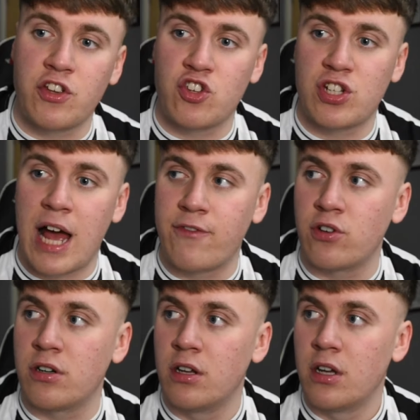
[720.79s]
than just
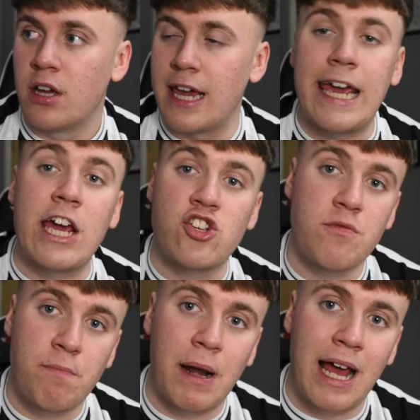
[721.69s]
having
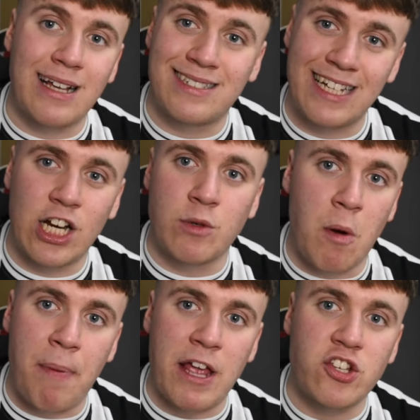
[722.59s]
Asian players sitting on the
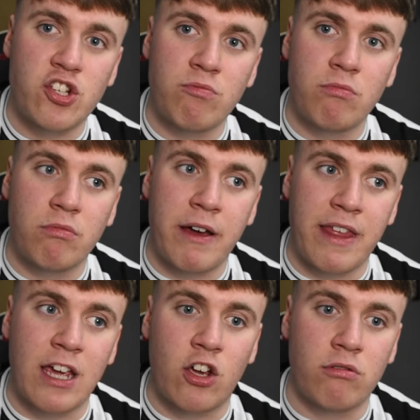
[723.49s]
bench and where
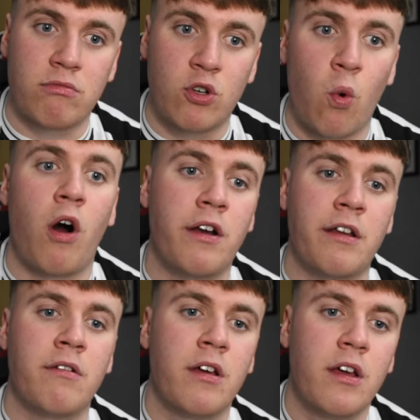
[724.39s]
they could go on
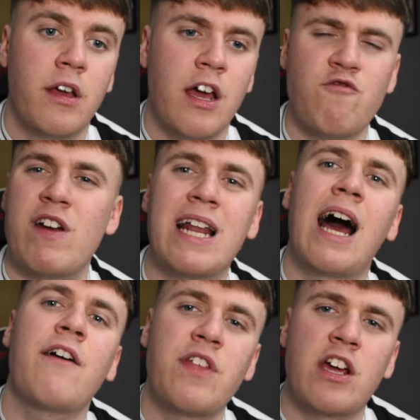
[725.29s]
and
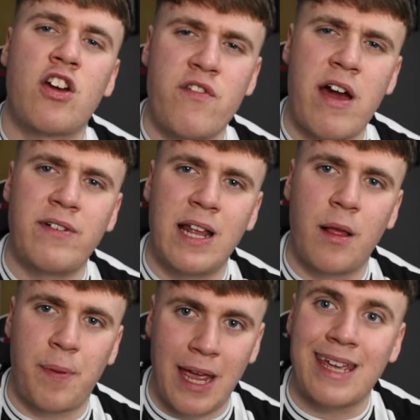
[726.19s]
relive their career a
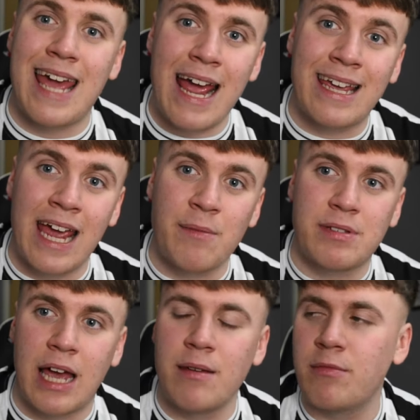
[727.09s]
little bit and get game
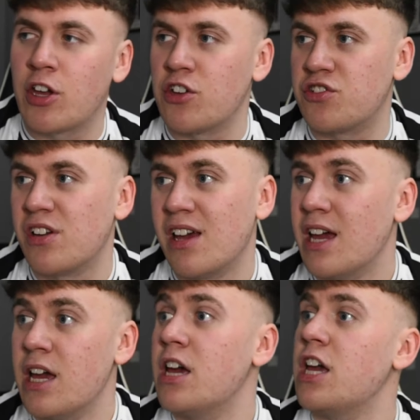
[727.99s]
time, because
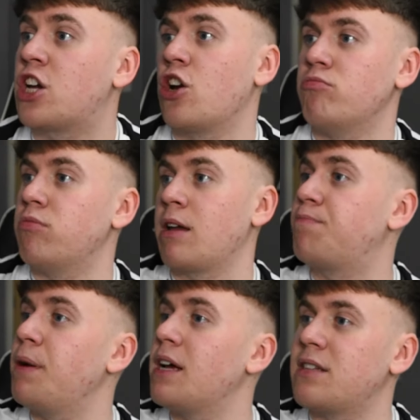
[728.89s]
it could,
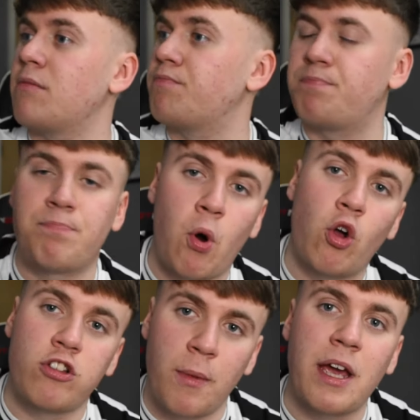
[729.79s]
like, players like
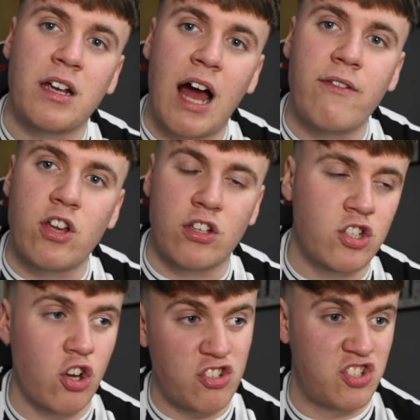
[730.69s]
Paul Dummett and Carriers
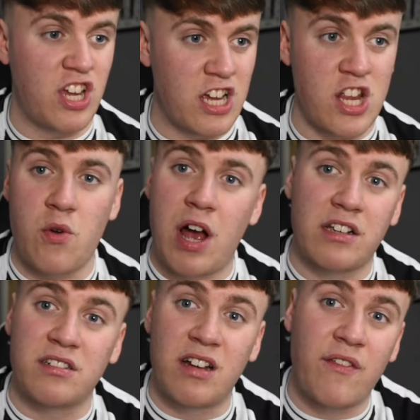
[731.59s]
could sit in
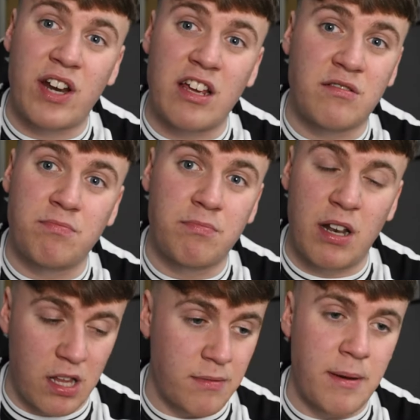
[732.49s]
Newcastle and have a nice
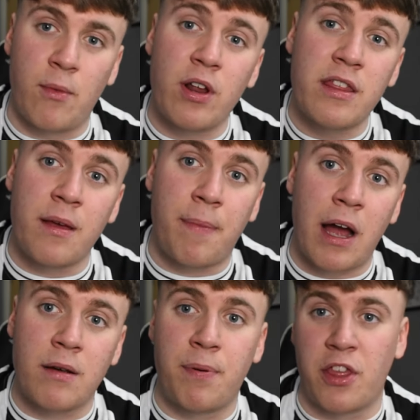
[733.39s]
little bit of money in the
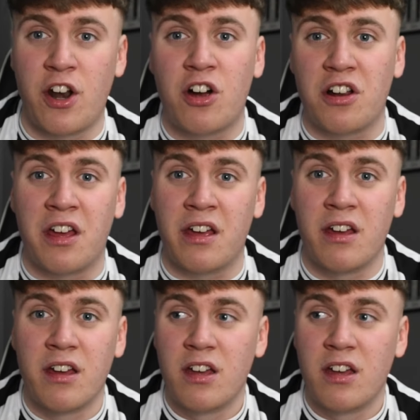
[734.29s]
bank, but they're not going to